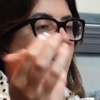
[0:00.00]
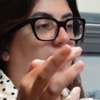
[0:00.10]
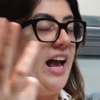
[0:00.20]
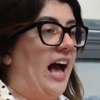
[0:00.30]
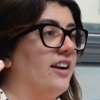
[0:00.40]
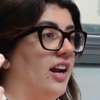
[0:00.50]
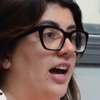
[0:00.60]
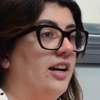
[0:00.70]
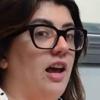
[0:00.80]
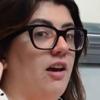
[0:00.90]
And I
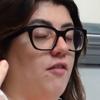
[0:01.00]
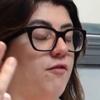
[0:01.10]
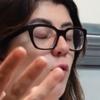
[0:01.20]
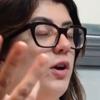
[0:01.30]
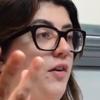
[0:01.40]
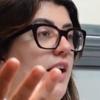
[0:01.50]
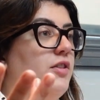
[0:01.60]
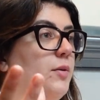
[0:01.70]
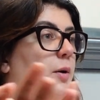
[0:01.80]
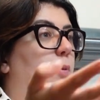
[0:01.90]
had like 45 of
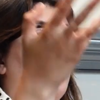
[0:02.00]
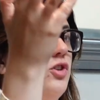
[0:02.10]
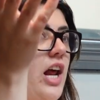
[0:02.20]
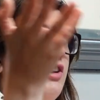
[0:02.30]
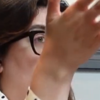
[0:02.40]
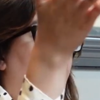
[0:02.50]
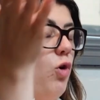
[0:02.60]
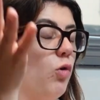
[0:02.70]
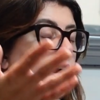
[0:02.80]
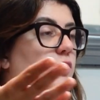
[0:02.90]
them, but like trying to
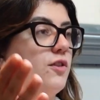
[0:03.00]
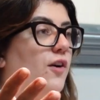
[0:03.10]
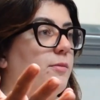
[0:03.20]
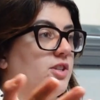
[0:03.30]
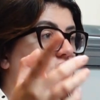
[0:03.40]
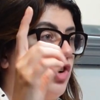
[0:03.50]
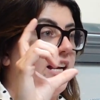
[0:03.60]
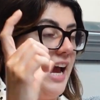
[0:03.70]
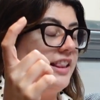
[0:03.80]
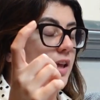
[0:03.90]
go around to the pharmacies to try and
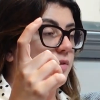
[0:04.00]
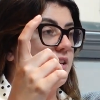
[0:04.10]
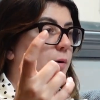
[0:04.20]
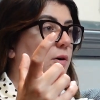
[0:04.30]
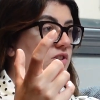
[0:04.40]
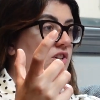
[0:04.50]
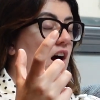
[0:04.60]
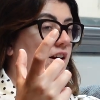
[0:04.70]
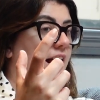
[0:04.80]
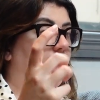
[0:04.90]
get them because they were out of
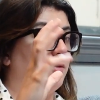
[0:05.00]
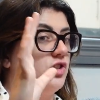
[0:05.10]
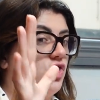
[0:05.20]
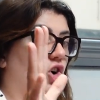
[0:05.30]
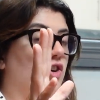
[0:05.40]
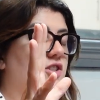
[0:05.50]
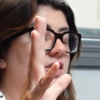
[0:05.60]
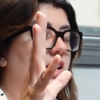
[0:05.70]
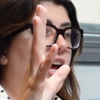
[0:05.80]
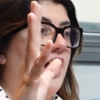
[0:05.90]
stock. Like it was
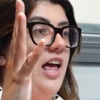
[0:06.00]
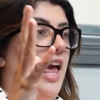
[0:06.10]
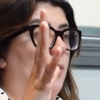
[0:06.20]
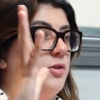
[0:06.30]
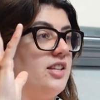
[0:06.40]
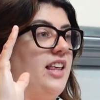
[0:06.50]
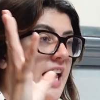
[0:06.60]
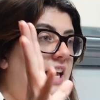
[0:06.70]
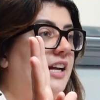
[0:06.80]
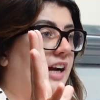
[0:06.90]
just, it was a
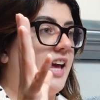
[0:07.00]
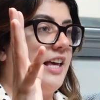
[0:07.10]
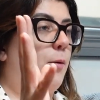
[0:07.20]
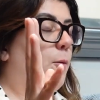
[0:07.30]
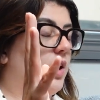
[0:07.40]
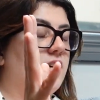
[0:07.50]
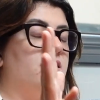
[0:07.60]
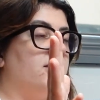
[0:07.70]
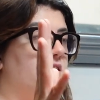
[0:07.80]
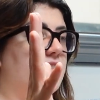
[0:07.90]
thing. Like it
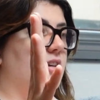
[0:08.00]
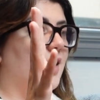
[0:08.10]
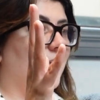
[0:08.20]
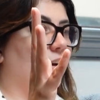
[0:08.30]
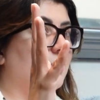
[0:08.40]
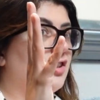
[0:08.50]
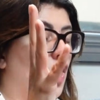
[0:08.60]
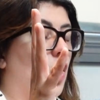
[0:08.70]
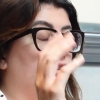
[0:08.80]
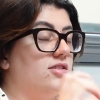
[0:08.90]
was
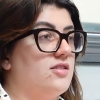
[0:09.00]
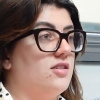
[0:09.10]
nuts.